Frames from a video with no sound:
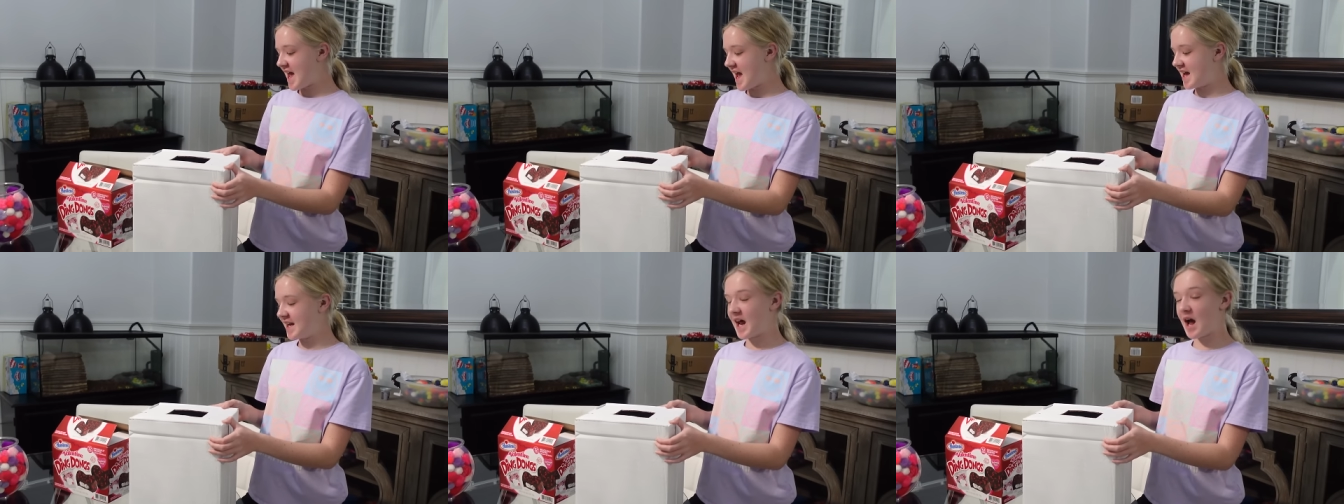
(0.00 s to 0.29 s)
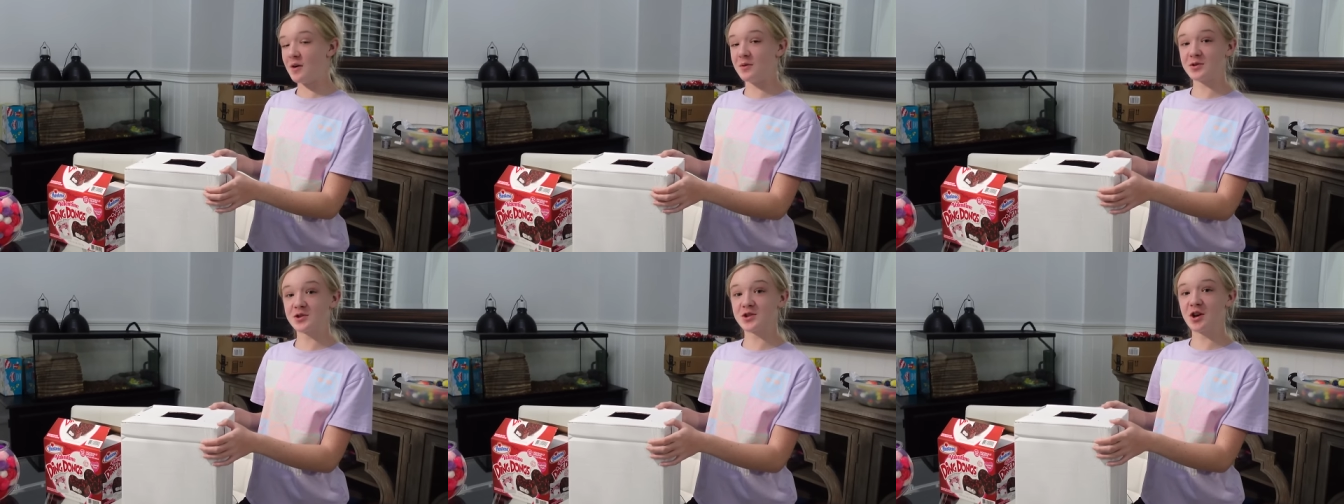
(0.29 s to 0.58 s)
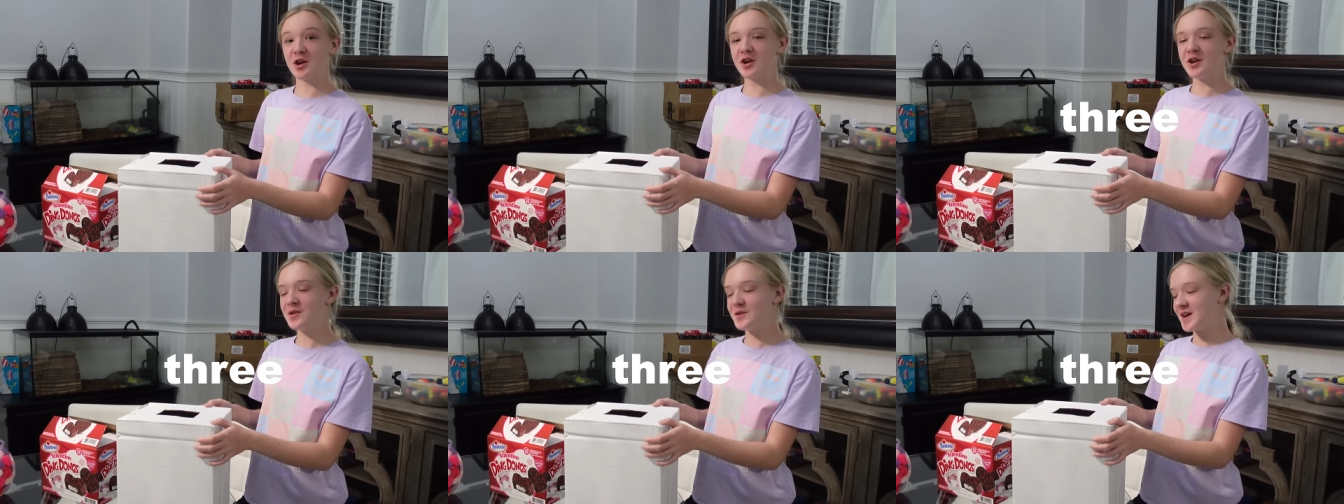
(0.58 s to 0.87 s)
and I will
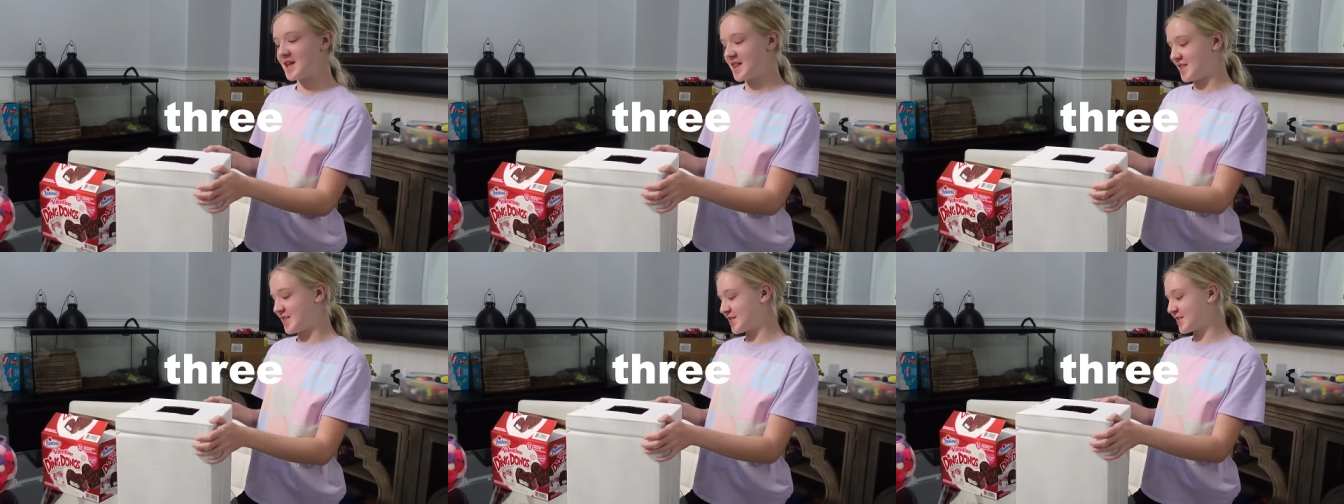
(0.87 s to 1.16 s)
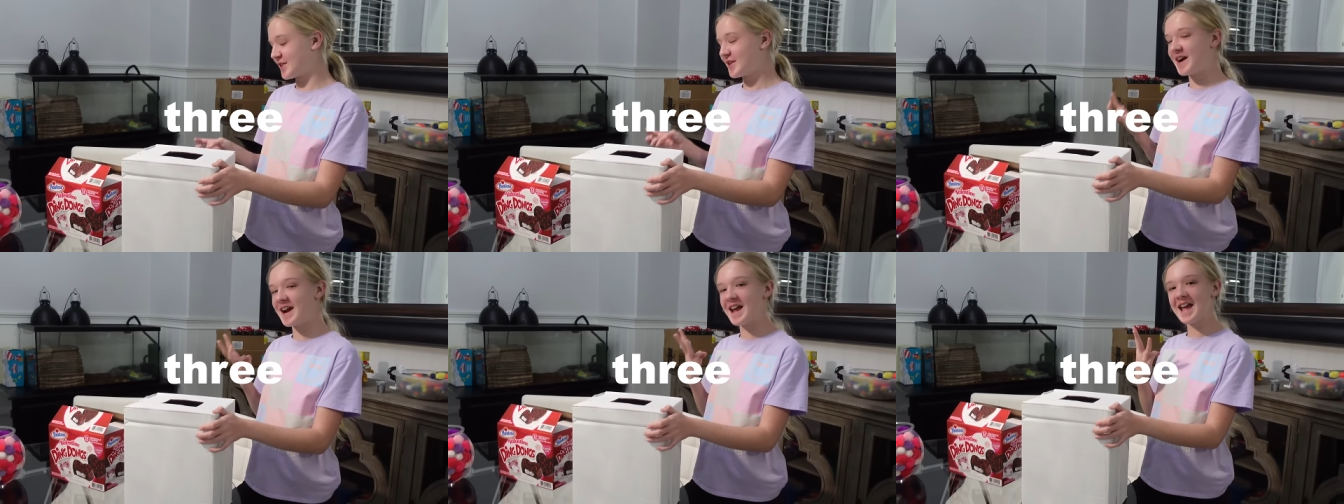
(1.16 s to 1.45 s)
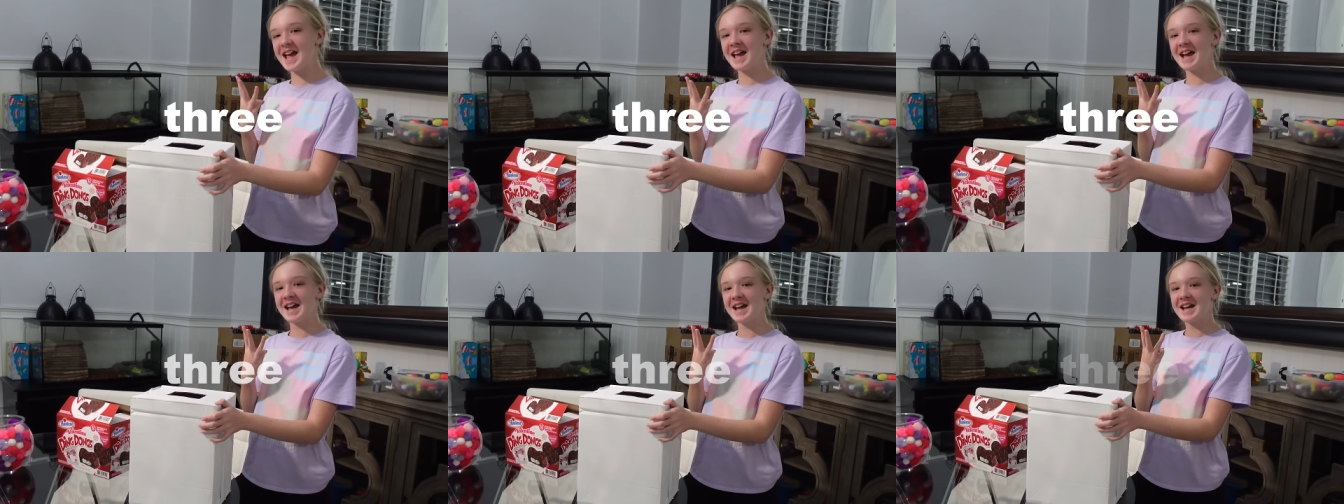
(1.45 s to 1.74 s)
show you in
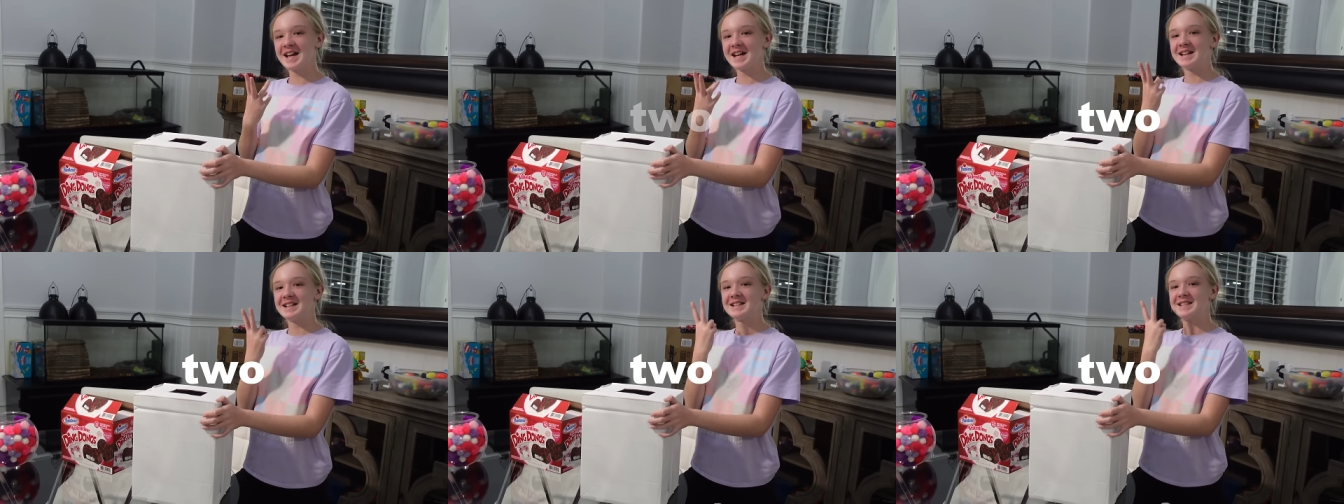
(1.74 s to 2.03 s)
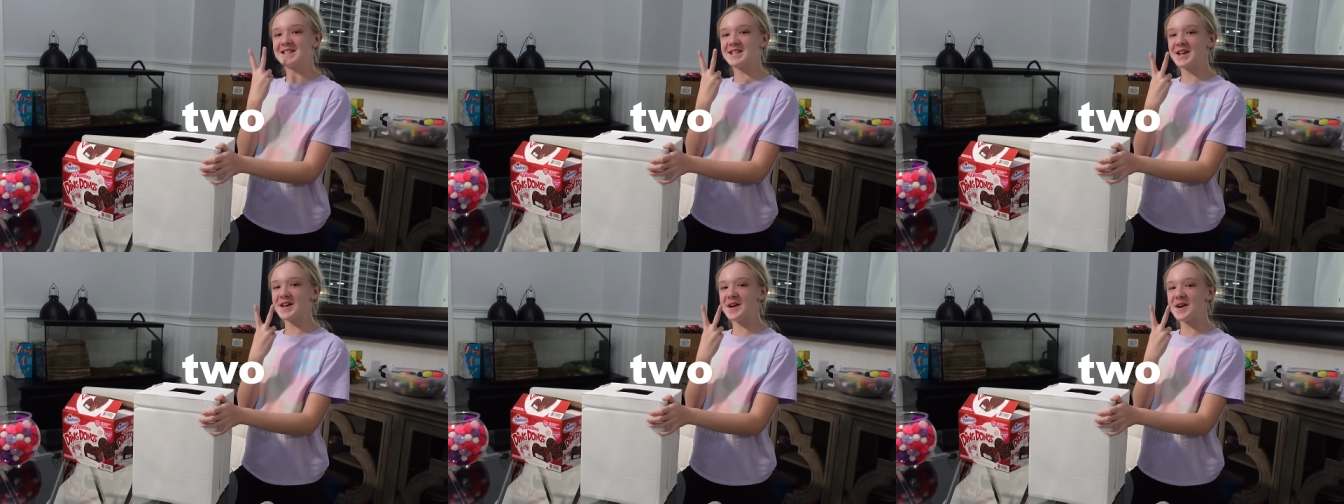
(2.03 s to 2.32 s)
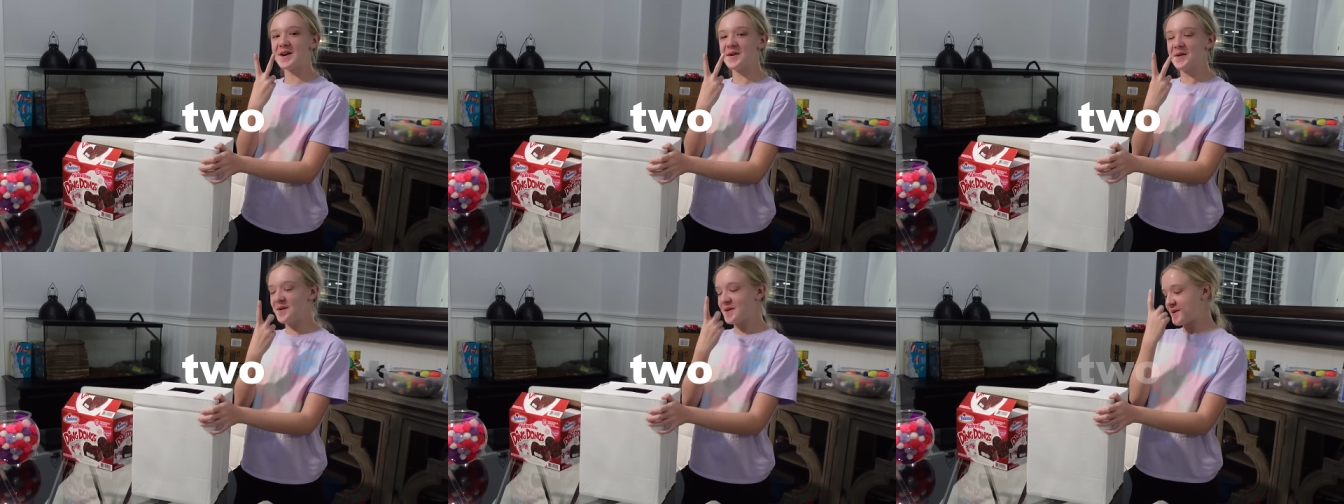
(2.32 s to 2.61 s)
three,
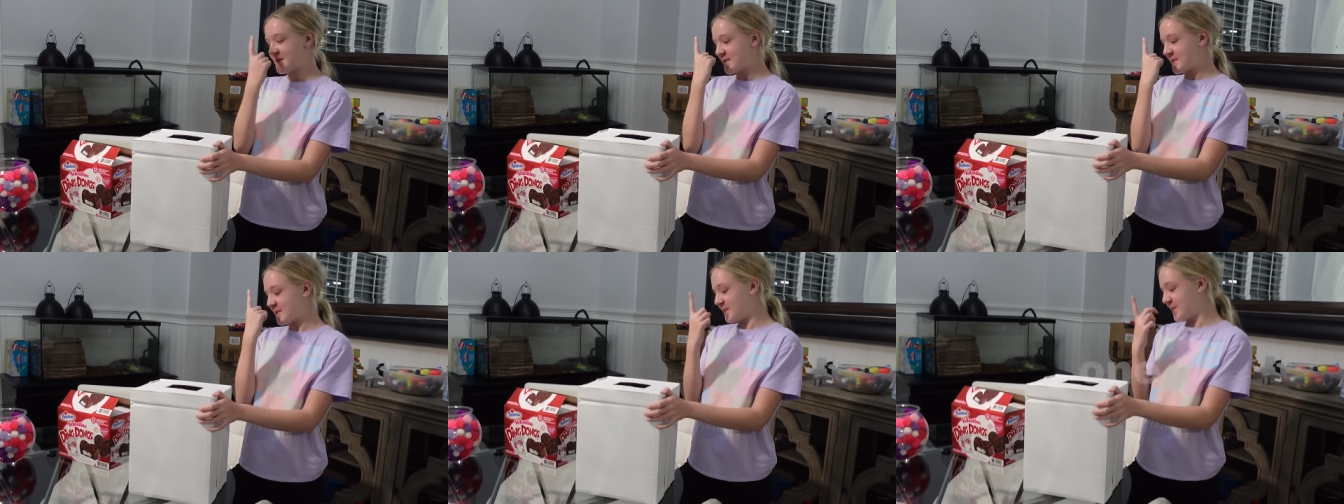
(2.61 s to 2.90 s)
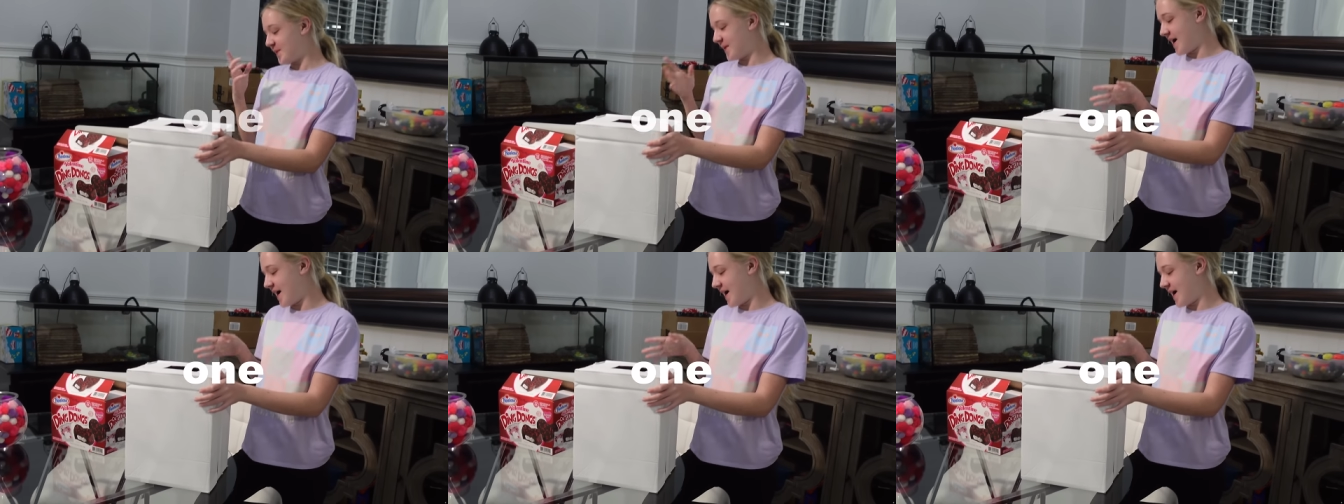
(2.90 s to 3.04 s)
two,